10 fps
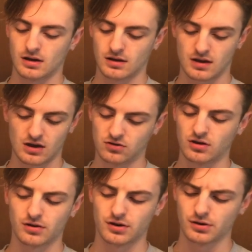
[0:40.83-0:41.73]
in case you
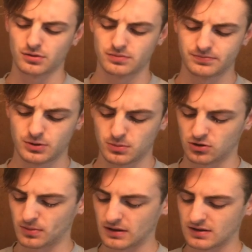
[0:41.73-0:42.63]
don't know too
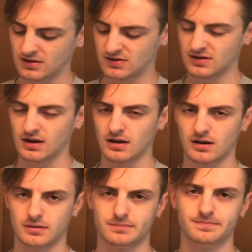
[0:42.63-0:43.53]
much about this,
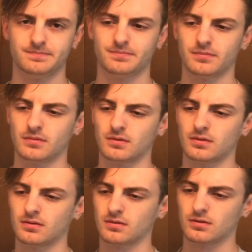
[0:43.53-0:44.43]
the
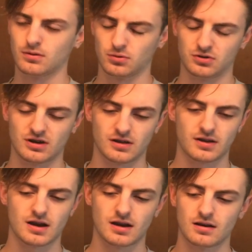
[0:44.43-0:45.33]
Reuzel
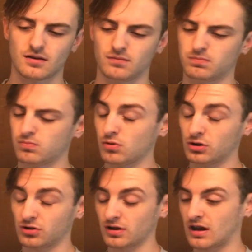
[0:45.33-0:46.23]
line
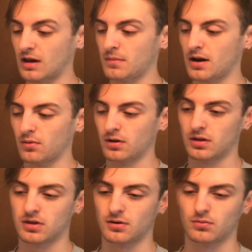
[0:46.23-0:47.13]
originally came out
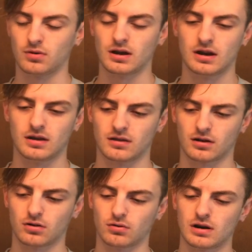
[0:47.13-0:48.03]
with the red and the
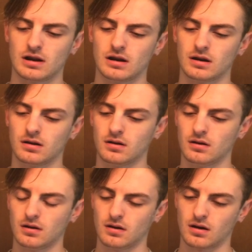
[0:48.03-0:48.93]
green.
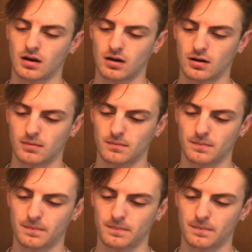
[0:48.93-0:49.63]
I